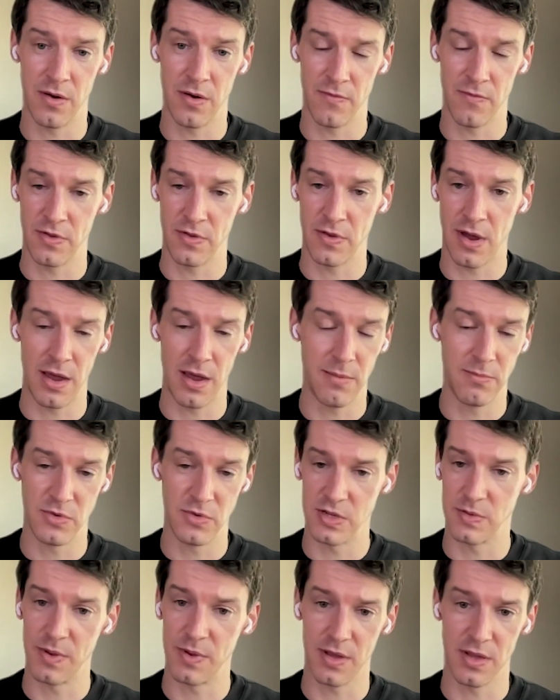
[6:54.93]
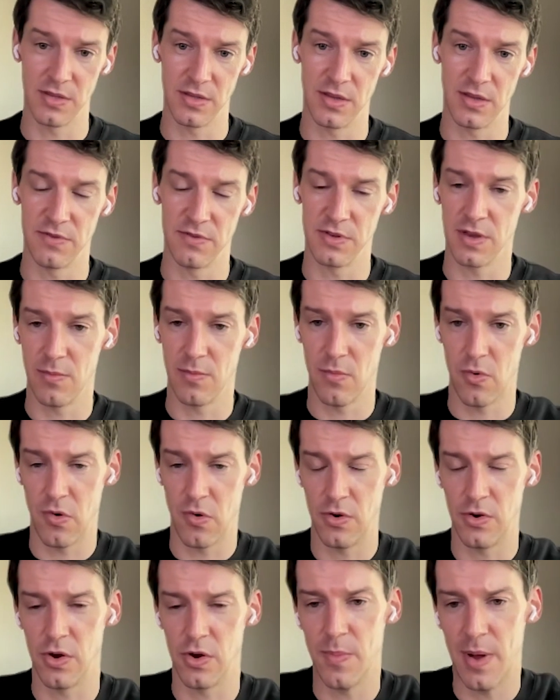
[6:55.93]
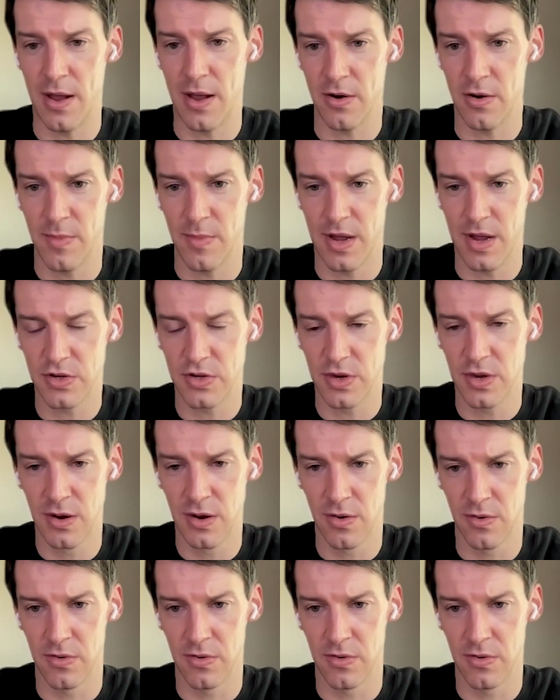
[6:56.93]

over time just because you've seen more in your pattern matching?